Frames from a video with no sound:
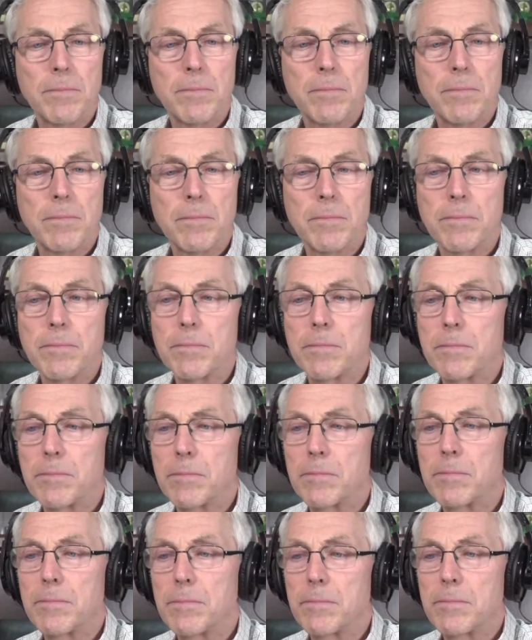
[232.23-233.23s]

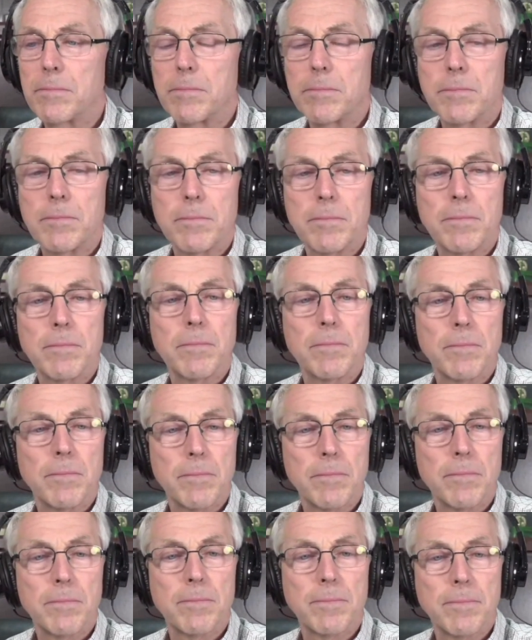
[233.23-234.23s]

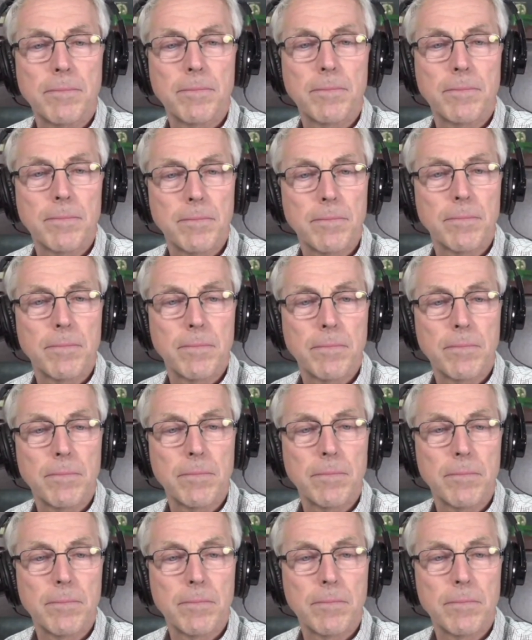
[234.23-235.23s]

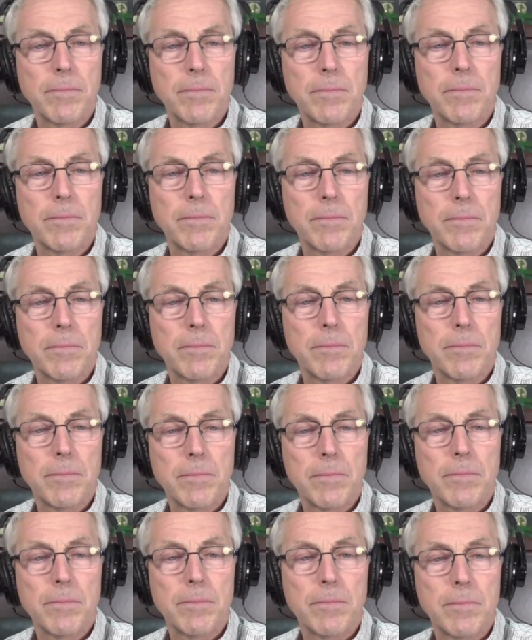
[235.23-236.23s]

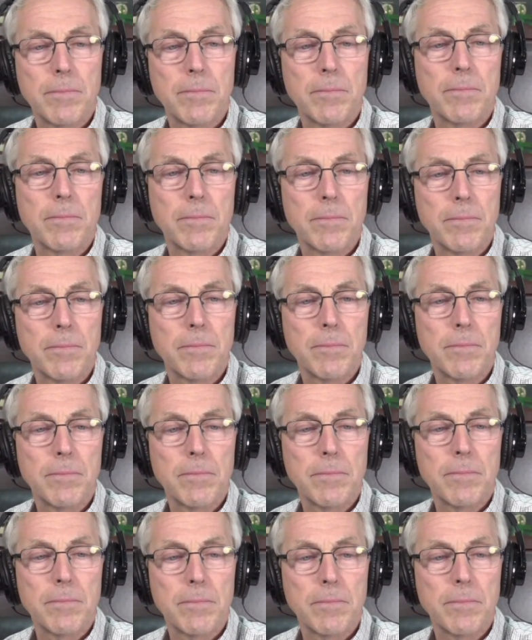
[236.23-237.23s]
No words are spoken by the person on screen.